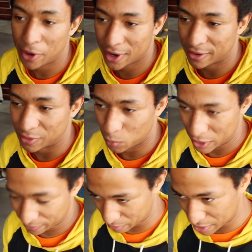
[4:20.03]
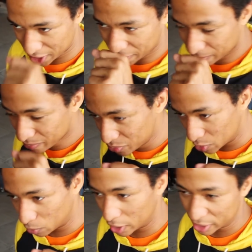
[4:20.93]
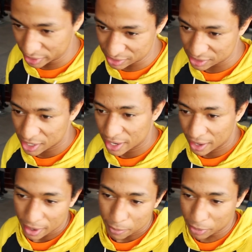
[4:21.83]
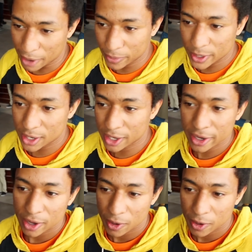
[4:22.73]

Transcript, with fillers: part of the week for me was probably